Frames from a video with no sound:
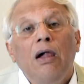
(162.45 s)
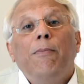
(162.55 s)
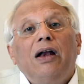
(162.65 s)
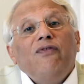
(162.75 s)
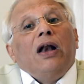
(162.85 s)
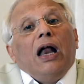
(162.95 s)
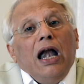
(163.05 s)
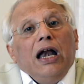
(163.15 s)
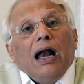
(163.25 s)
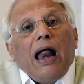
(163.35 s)
but if an
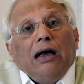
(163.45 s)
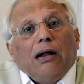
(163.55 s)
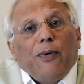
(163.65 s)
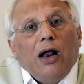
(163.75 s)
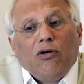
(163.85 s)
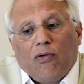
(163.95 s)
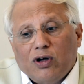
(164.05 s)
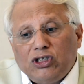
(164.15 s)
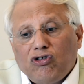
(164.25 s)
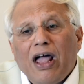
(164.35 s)
Indian entrepreneur
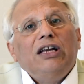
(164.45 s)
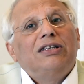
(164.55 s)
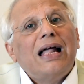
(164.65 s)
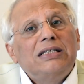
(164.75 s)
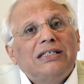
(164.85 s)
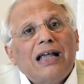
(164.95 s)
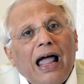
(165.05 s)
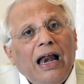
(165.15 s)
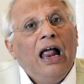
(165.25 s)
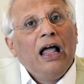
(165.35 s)
was trying that
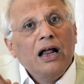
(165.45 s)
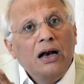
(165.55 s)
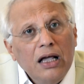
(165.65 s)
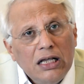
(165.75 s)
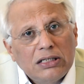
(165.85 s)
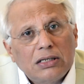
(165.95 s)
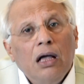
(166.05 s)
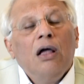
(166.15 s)
style in his